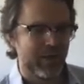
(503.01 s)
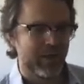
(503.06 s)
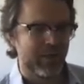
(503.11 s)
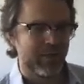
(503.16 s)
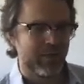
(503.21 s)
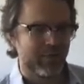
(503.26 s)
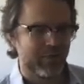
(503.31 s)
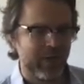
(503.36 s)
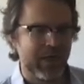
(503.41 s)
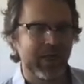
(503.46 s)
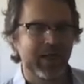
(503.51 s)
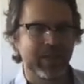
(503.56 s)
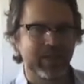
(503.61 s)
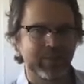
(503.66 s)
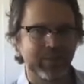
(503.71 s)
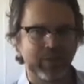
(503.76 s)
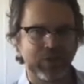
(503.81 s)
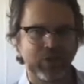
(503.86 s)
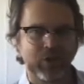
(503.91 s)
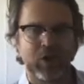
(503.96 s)
the vast
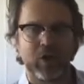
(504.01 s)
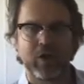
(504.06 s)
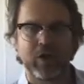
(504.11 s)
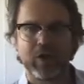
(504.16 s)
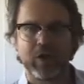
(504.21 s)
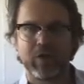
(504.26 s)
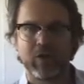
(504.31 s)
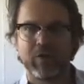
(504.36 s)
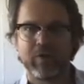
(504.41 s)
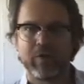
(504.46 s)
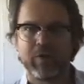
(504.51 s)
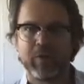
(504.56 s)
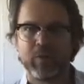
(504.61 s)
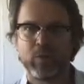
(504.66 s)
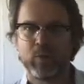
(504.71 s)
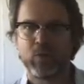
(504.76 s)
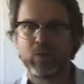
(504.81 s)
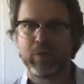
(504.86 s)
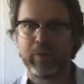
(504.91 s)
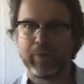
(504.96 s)
majority of them
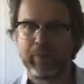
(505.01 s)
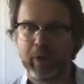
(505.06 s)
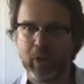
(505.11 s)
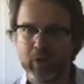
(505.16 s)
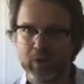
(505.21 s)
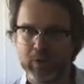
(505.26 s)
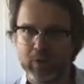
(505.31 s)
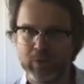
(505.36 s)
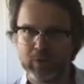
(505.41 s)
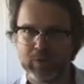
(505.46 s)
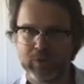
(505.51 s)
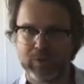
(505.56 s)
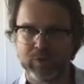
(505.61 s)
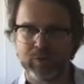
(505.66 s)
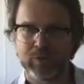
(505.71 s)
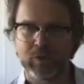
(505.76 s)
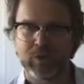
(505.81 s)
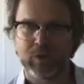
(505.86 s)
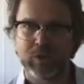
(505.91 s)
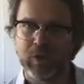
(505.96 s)
were imposed
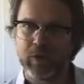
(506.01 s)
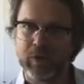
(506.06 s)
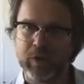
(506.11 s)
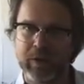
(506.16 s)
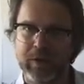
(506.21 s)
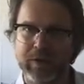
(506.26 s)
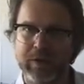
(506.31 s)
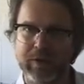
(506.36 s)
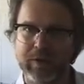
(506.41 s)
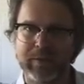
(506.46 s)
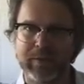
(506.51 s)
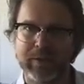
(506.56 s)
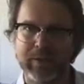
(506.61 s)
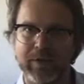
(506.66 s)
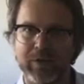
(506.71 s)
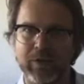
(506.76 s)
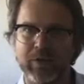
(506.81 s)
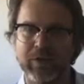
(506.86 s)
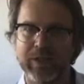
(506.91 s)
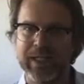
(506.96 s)
through colonialism and
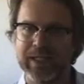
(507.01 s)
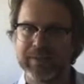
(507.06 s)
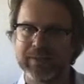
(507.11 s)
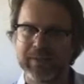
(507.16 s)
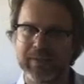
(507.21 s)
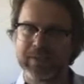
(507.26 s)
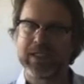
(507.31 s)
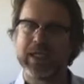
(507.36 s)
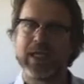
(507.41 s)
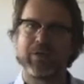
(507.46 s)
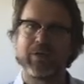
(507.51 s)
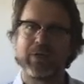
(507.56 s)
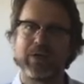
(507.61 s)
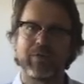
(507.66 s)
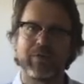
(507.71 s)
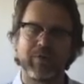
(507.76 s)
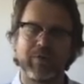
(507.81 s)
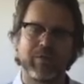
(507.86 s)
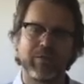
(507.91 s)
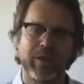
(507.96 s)
don't necessarily
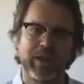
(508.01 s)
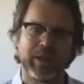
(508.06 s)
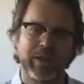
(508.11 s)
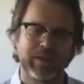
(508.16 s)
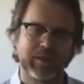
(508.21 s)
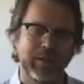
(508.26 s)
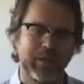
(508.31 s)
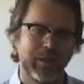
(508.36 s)
reflect